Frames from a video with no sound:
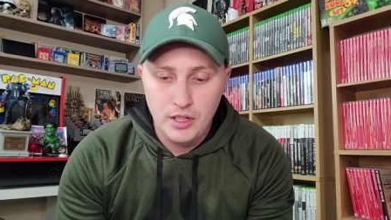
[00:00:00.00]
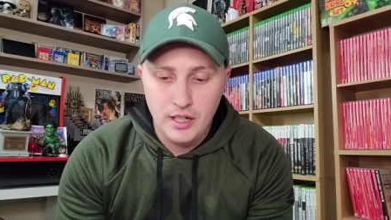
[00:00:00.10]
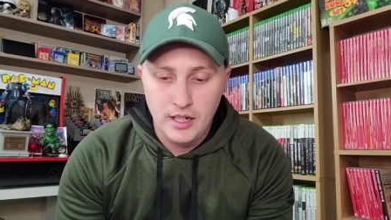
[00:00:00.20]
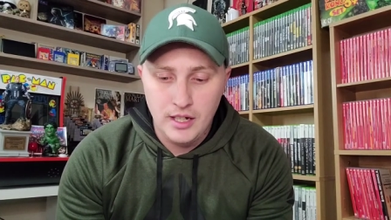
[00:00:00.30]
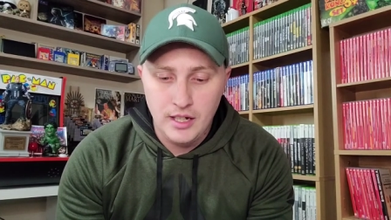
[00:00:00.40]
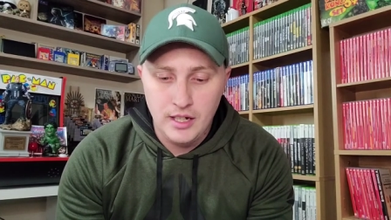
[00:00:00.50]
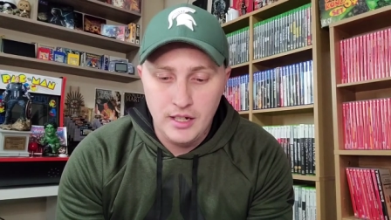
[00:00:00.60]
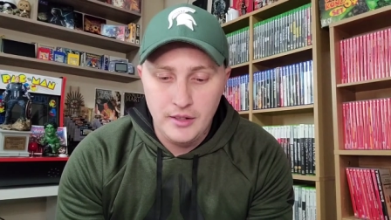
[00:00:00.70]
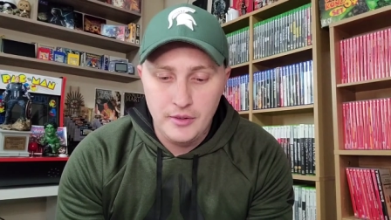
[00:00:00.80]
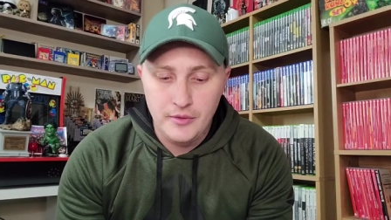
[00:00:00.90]

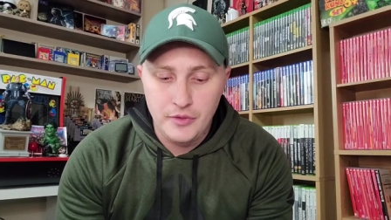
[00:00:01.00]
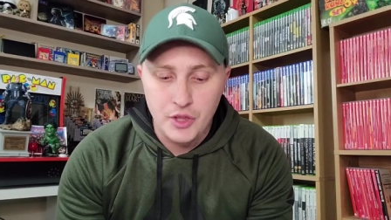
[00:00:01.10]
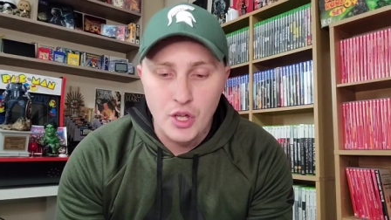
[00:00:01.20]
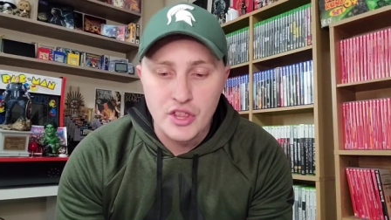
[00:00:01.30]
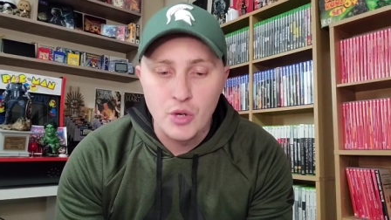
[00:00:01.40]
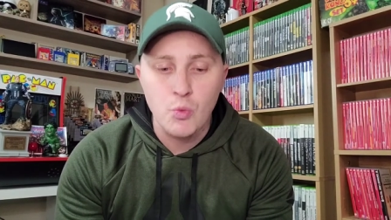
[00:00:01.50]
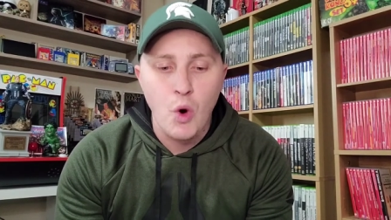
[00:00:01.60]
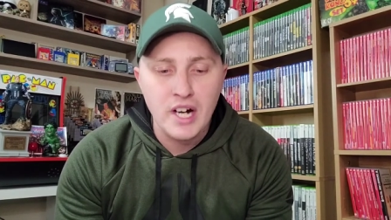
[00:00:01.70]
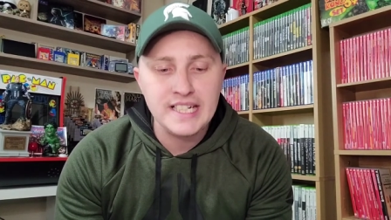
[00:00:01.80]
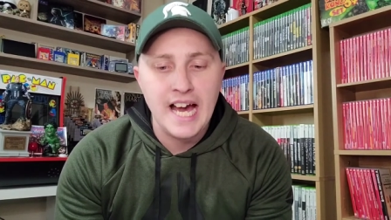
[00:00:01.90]
uh, the the
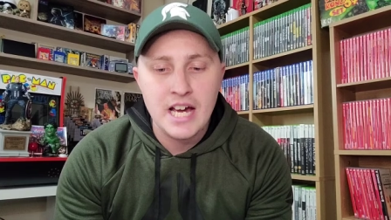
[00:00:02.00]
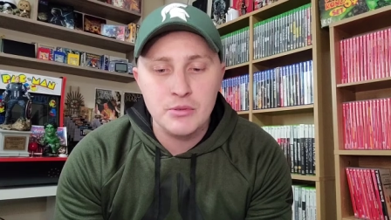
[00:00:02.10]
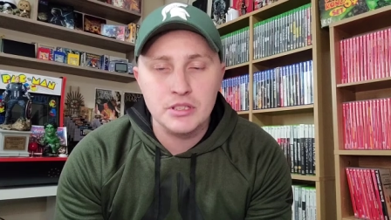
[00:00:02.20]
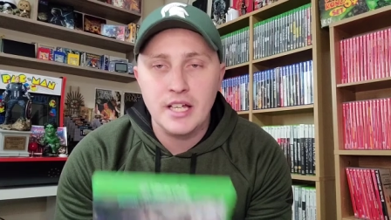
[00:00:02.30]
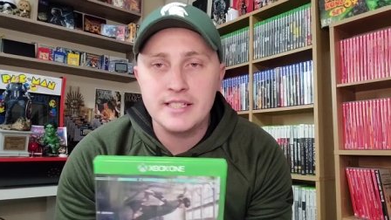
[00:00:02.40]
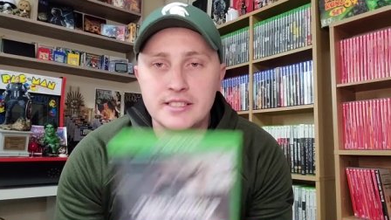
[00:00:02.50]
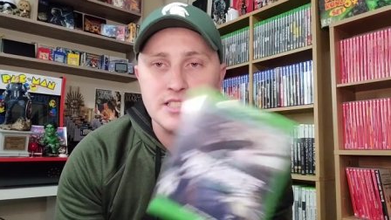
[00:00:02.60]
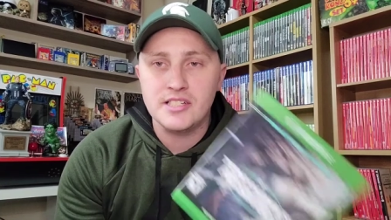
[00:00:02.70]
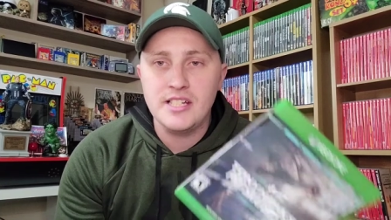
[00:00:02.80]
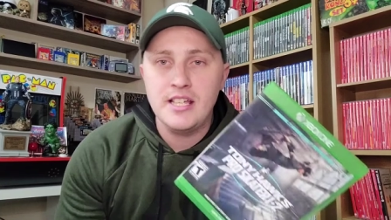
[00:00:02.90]
one I would like to
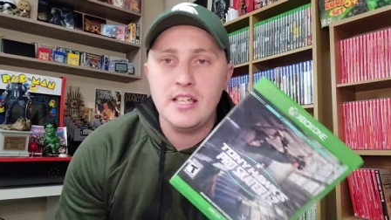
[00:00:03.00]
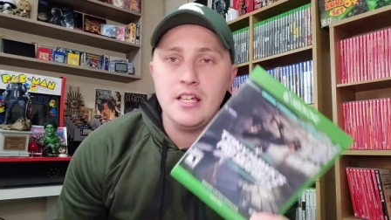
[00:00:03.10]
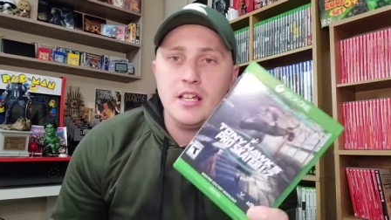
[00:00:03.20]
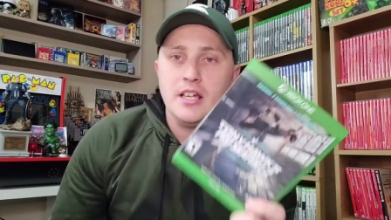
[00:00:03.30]
see,